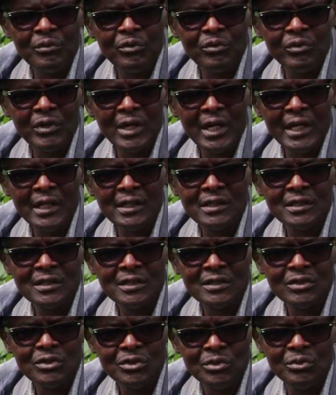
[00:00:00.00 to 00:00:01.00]

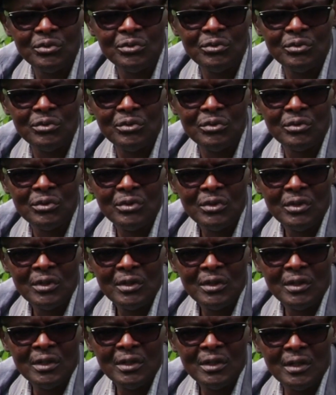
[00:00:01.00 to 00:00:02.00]
relates to
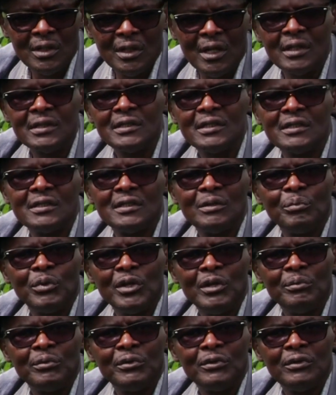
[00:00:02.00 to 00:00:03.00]
us as a
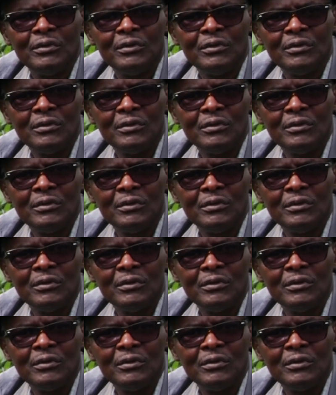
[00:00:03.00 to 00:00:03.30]
people.